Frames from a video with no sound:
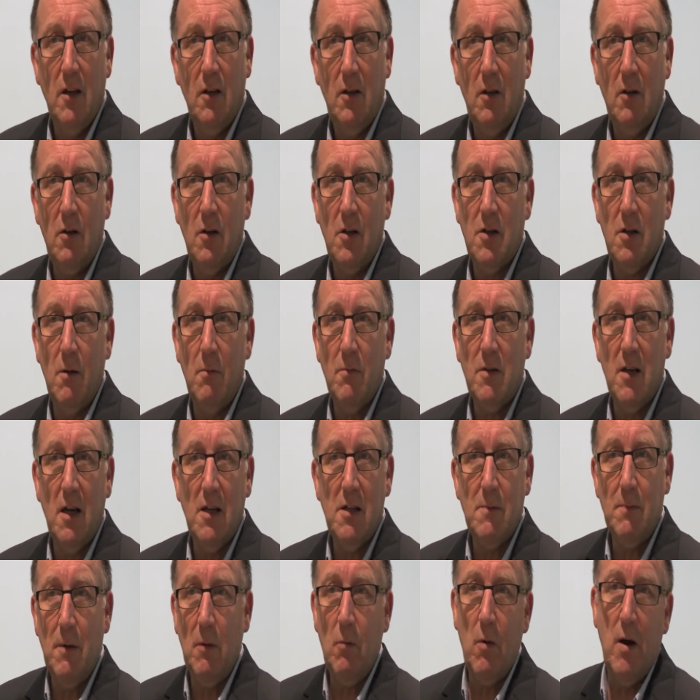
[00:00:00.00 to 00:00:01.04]
you can
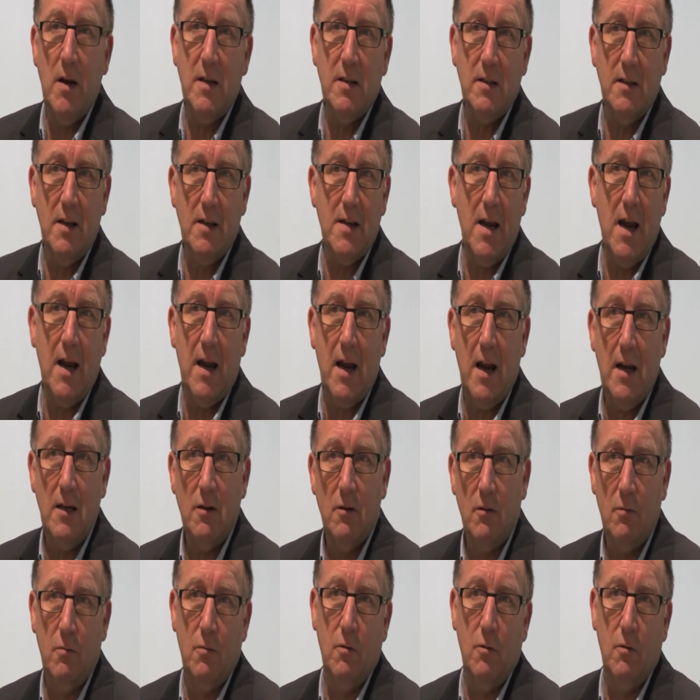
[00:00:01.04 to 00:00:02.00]
sometimes be waiting a decade or